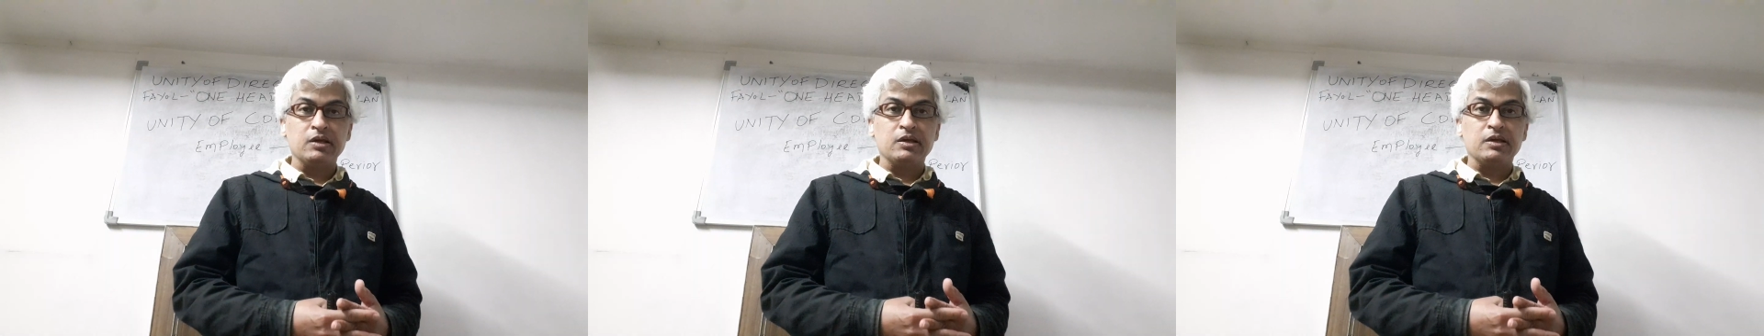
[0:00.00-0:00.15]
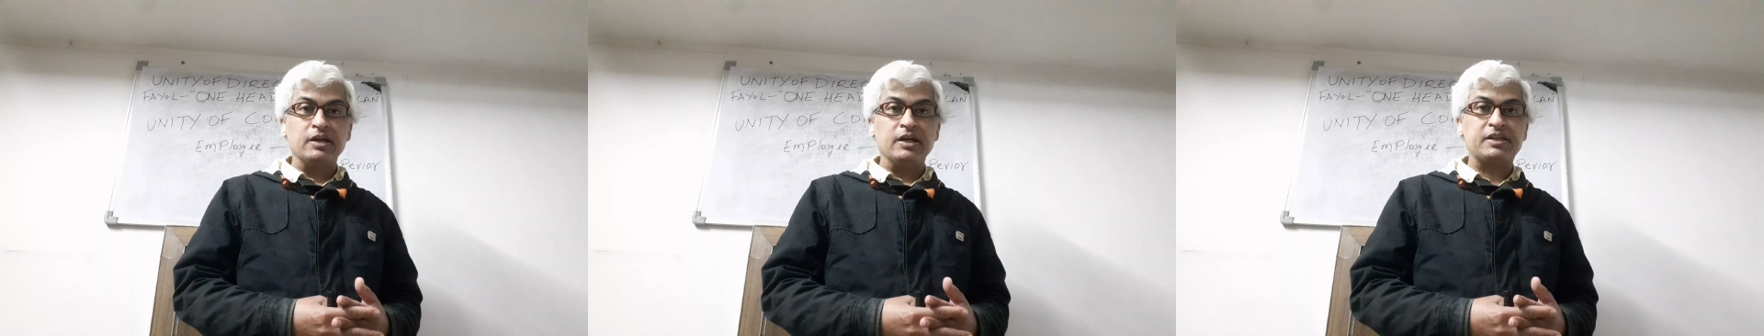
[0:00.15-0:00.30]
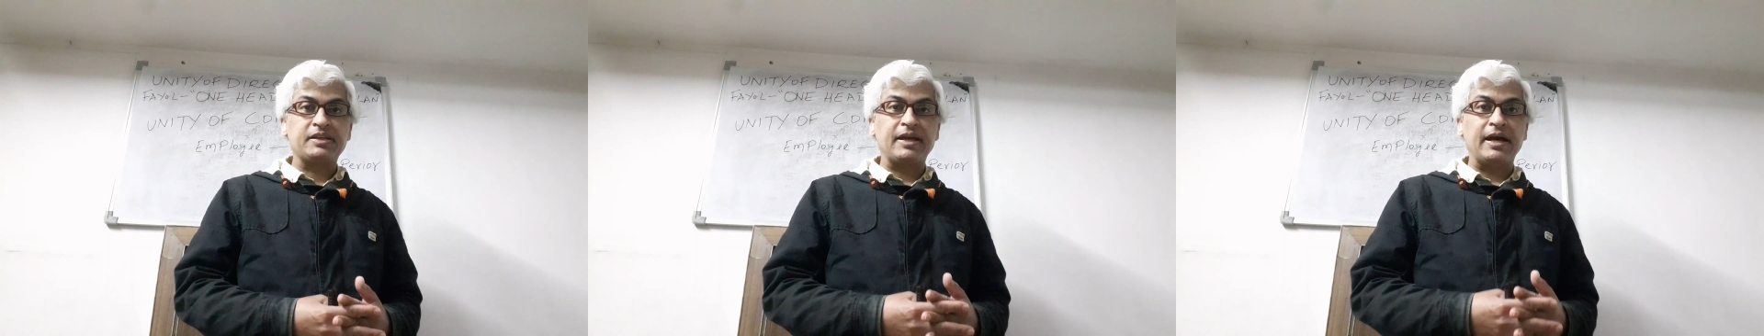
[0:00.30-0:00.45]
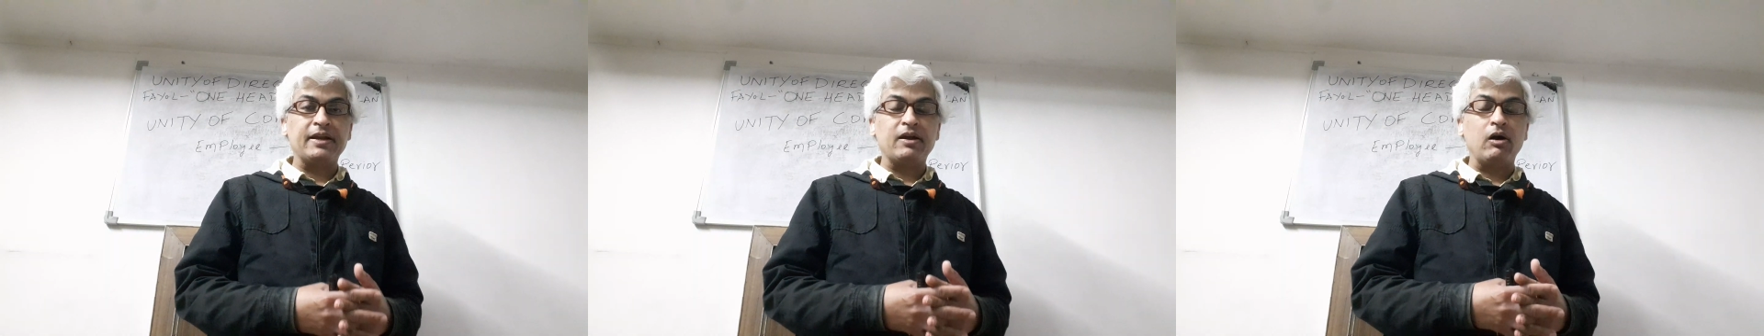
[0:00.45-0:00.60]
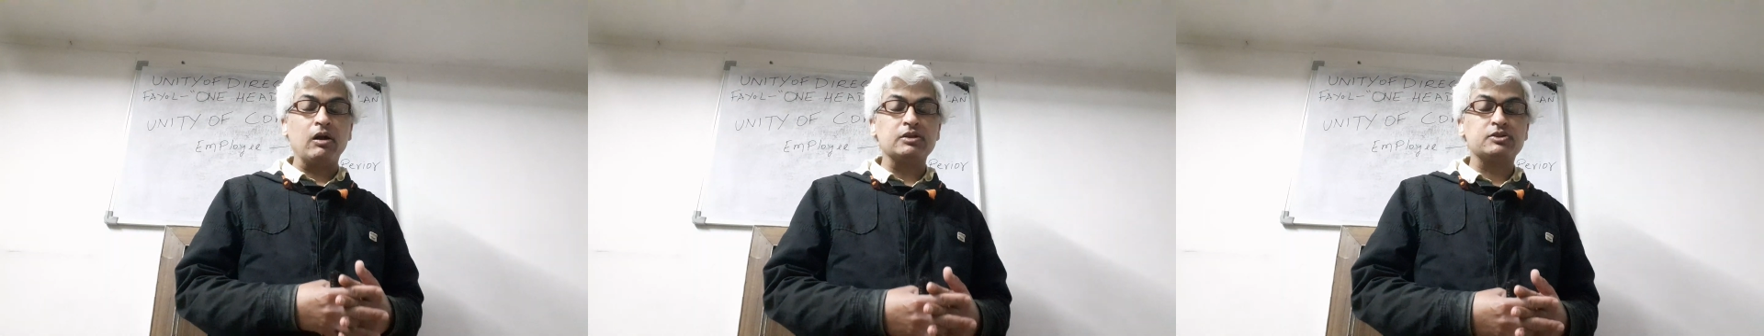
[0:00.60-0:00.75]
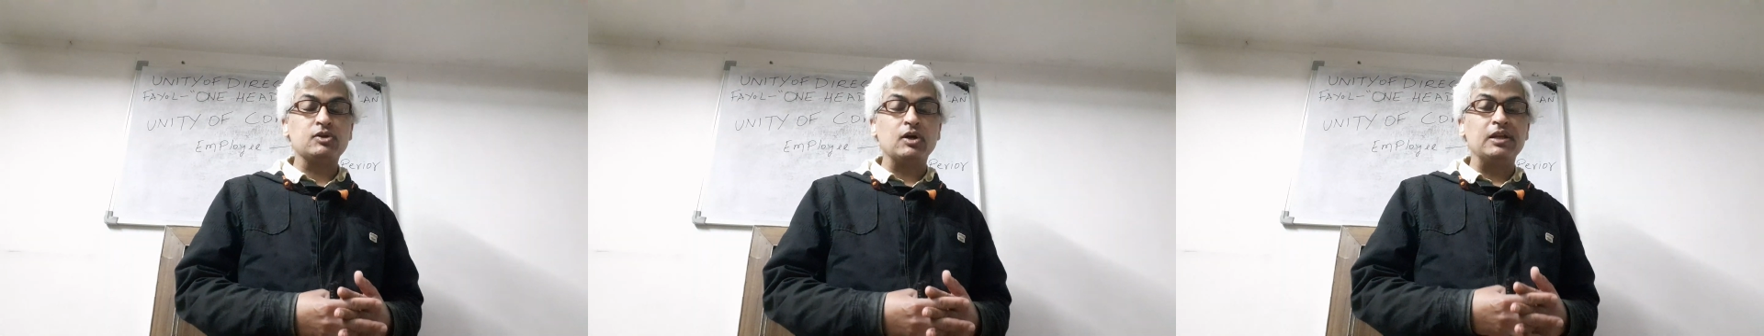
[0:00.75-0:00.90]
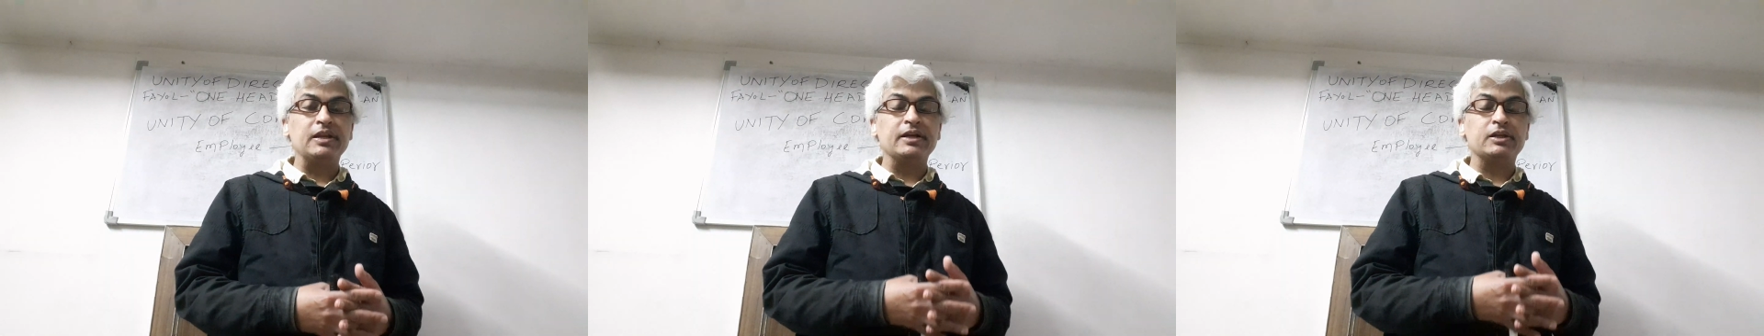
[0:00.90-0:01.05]
It can
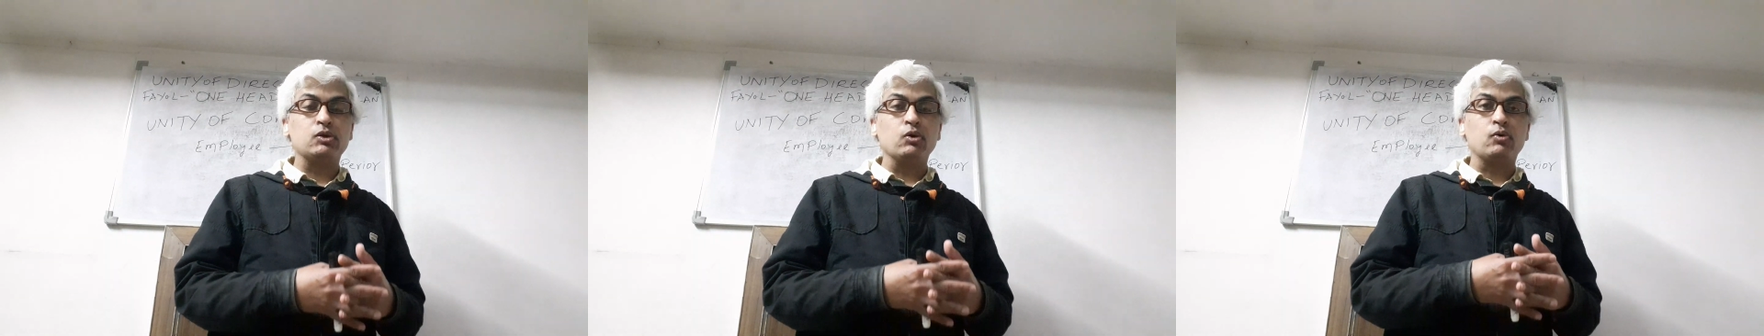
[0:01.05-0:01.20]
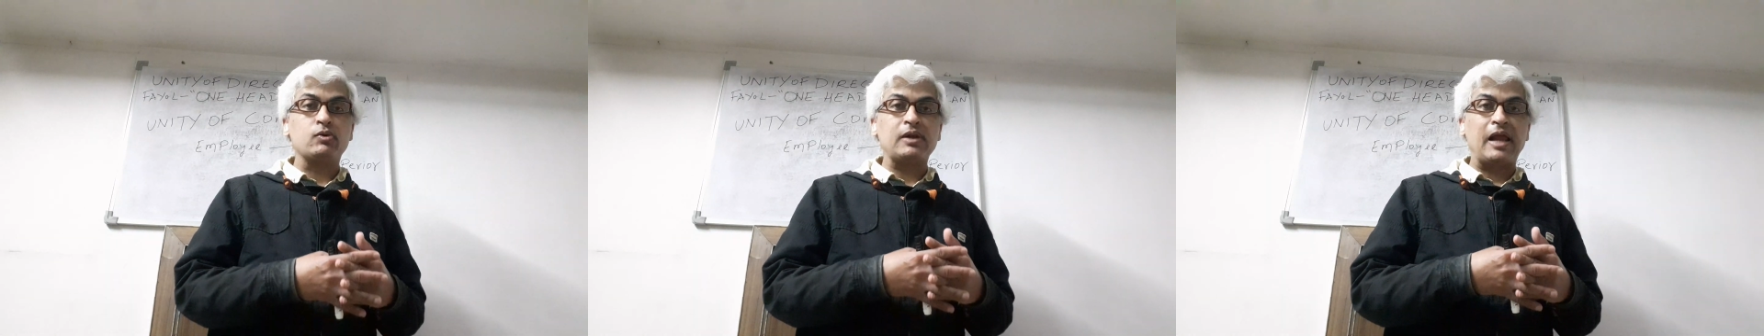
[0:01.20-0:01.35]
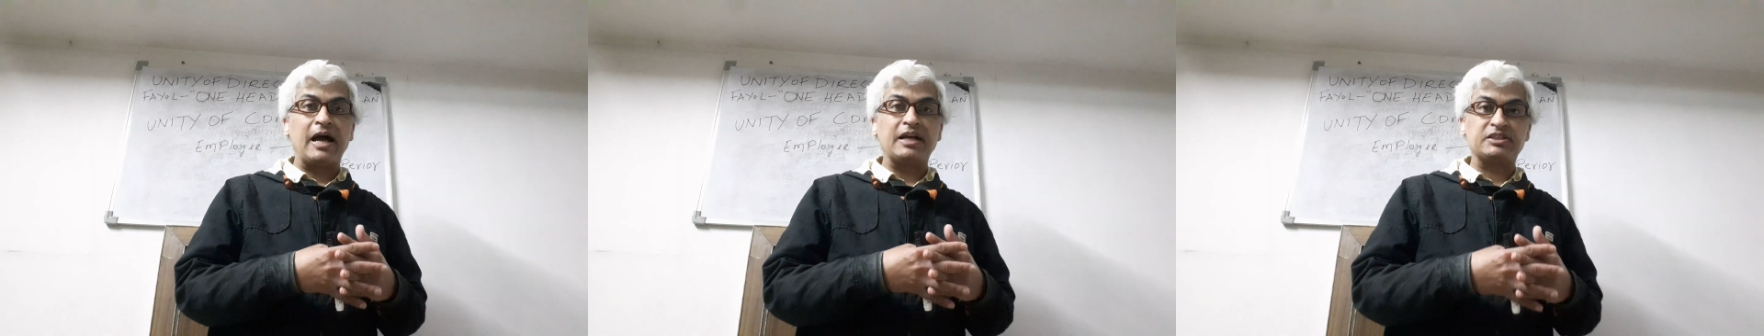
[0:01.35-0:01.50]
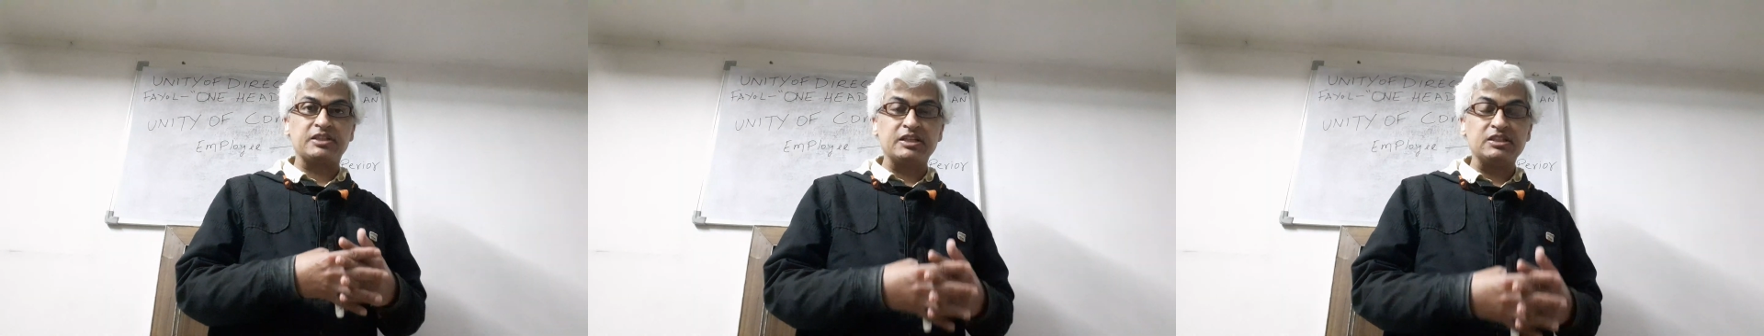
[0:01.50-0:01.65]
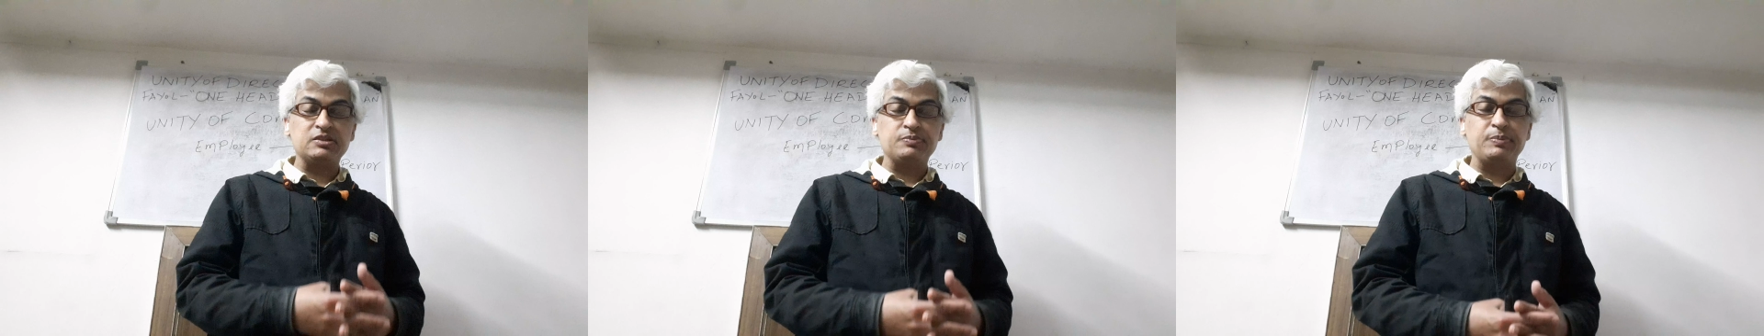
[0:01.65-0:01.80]
also lead to clashes